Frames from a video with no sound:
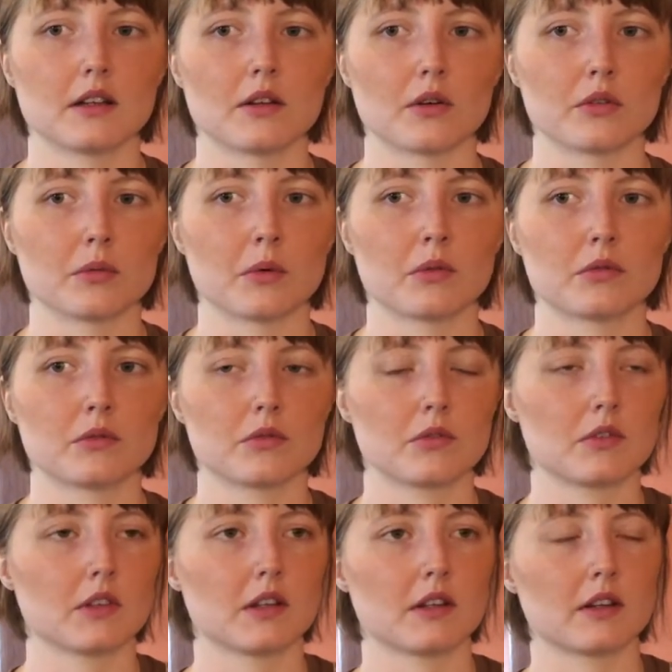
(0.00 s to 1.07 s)
those won't,
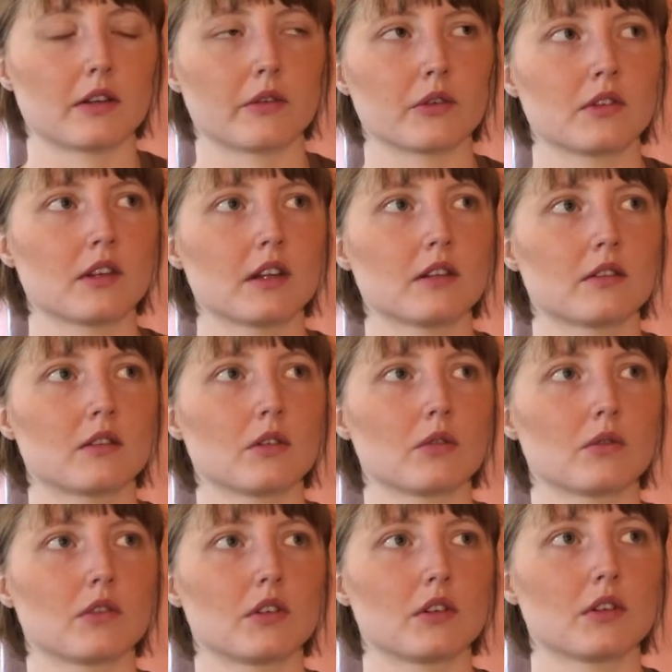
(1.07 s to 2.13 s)
those things
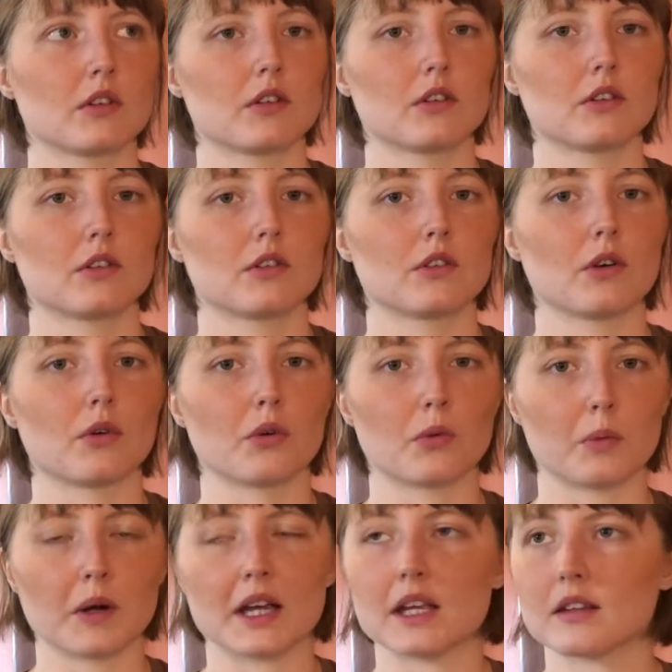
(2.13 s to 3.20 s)
don't go to
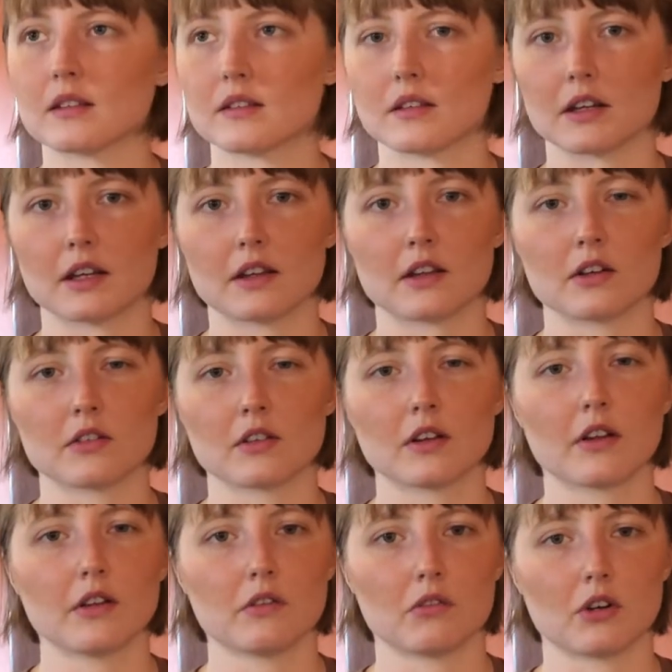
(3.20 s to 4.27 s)
waste. Like, there's
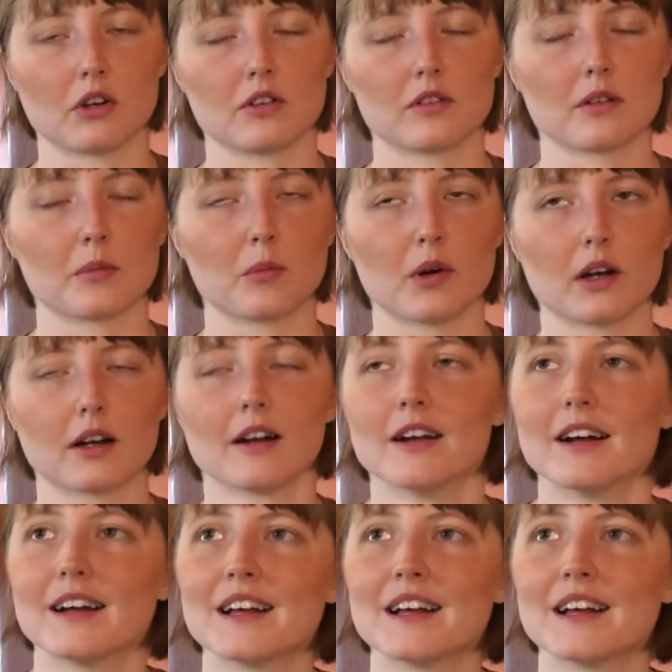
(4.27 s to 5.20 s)
another verse somewhere.